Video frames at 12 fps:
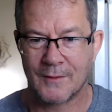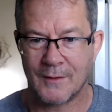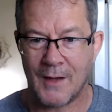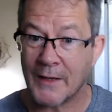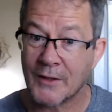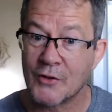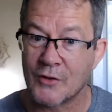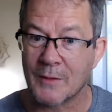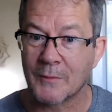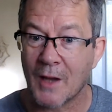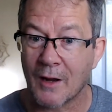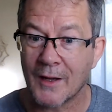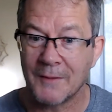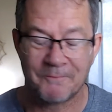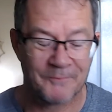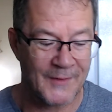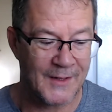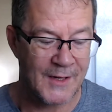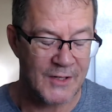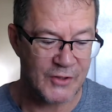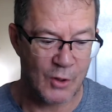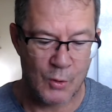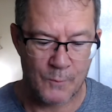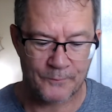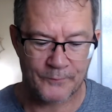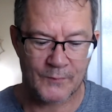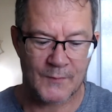I can dream, can't I? So